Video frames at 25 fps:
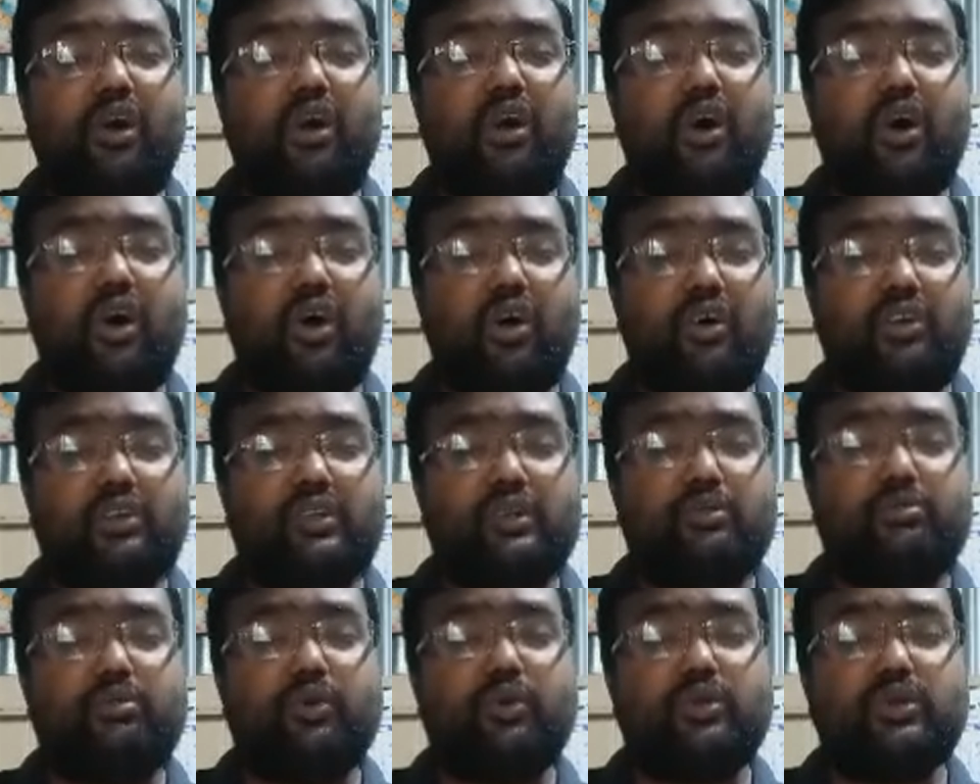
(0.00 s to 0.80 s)
on
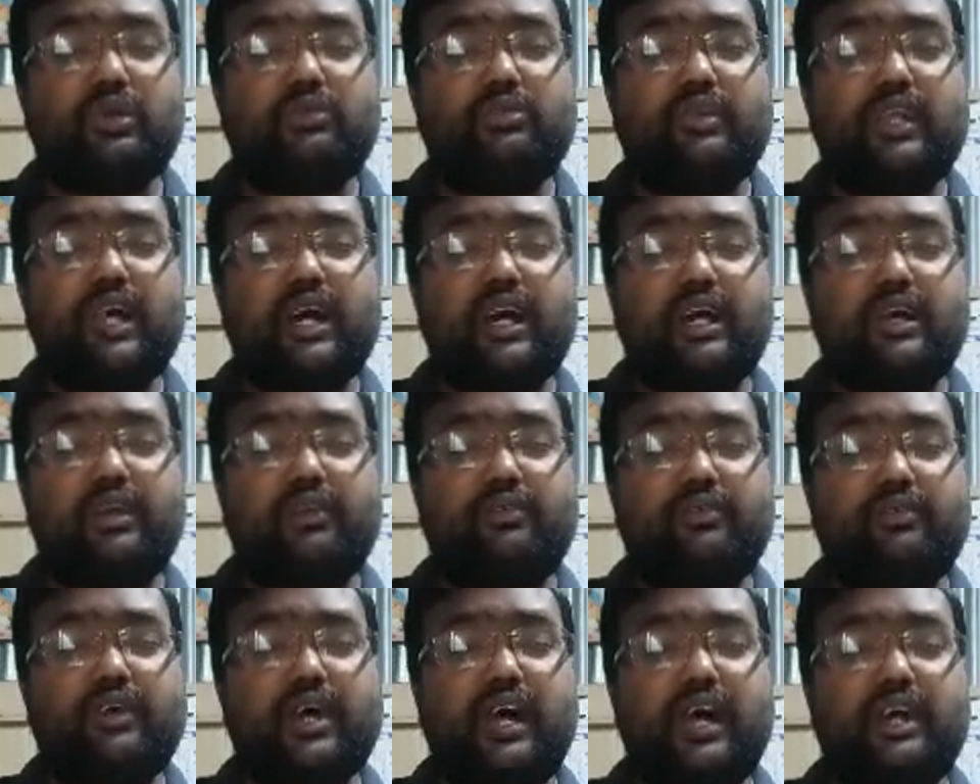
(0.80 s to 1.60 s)
the mode of life
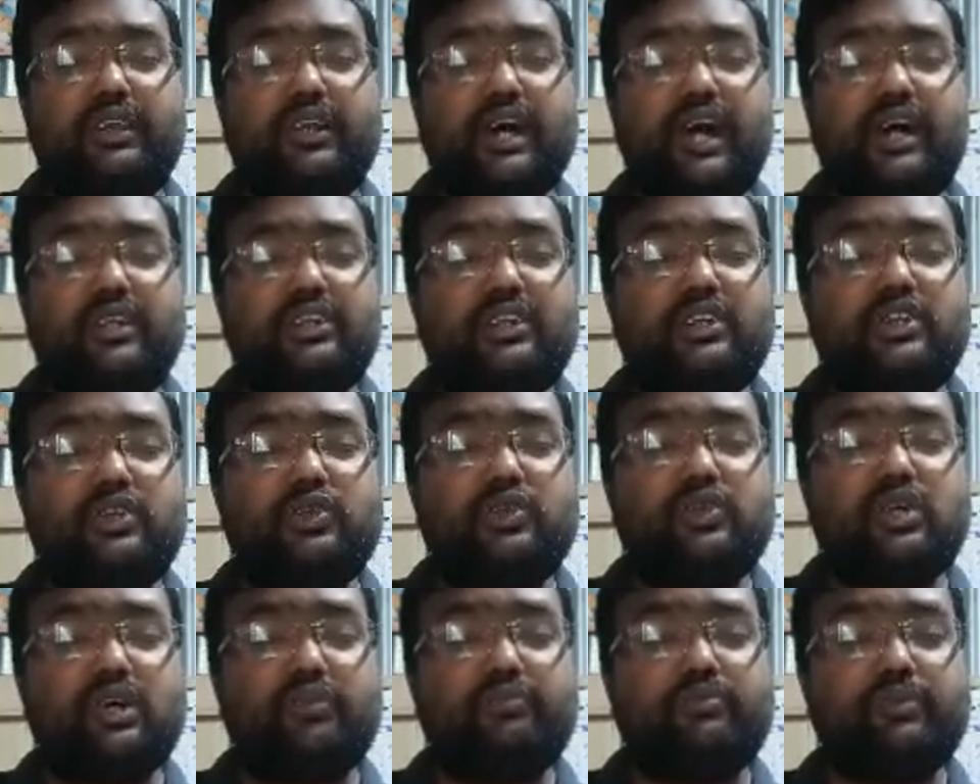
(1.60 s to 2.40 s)
and
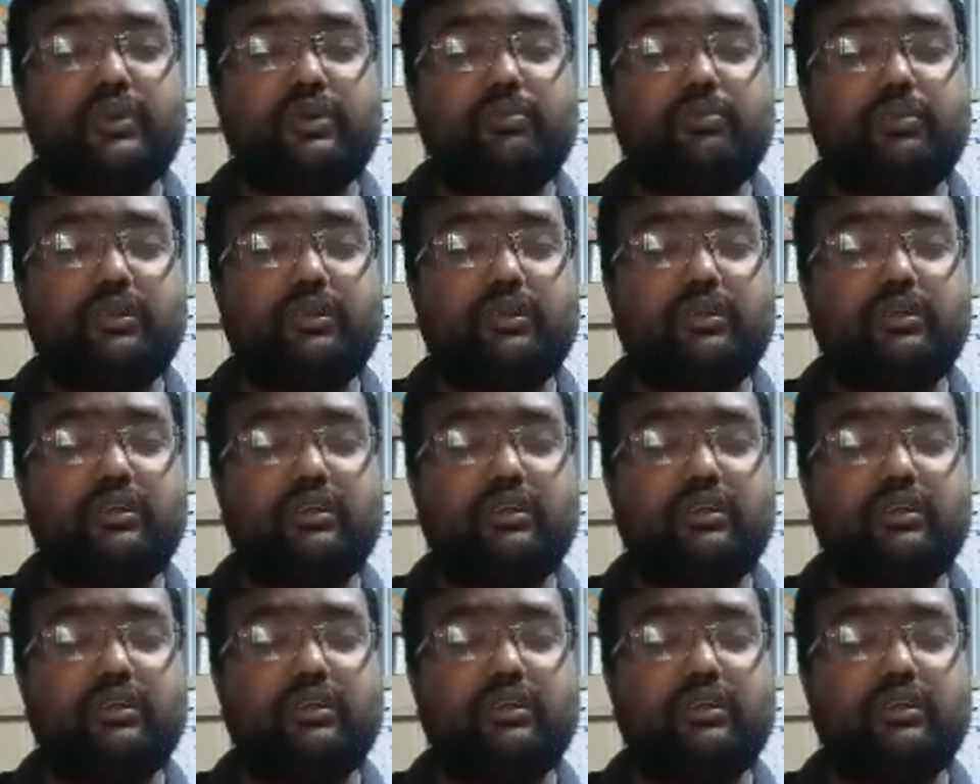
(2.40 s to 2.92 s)
attitude of people.